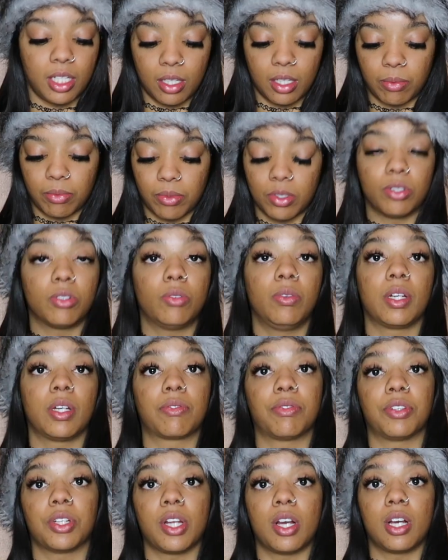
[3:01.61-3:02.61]
it up real
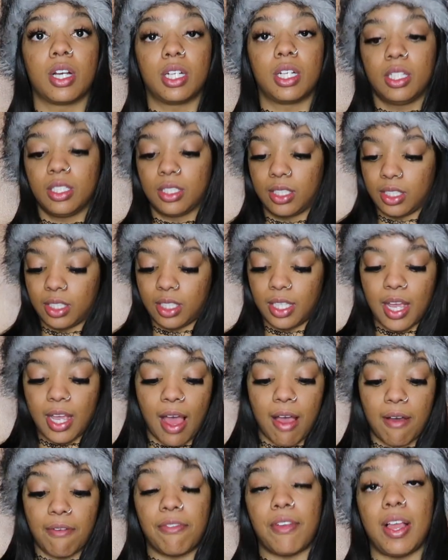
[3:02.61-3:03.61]
quick for y'all to see
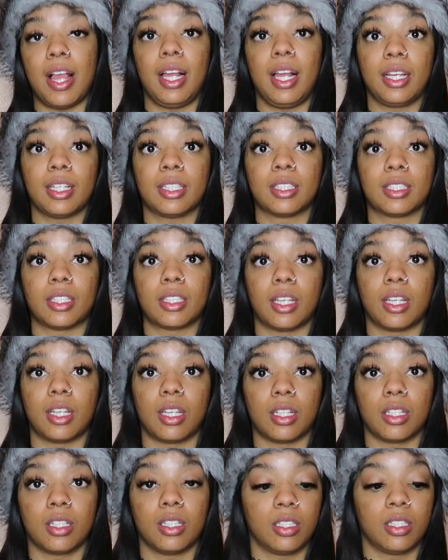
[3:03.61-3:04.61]
how fast
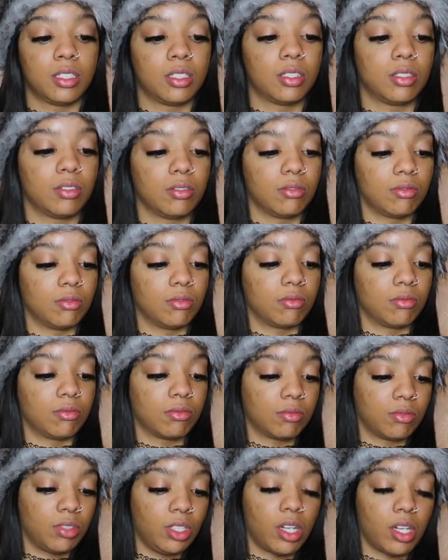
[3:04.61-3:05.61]
it,
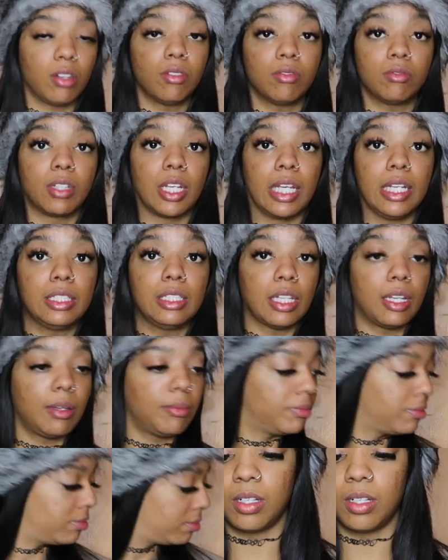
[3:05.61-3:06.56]
you know, heats up.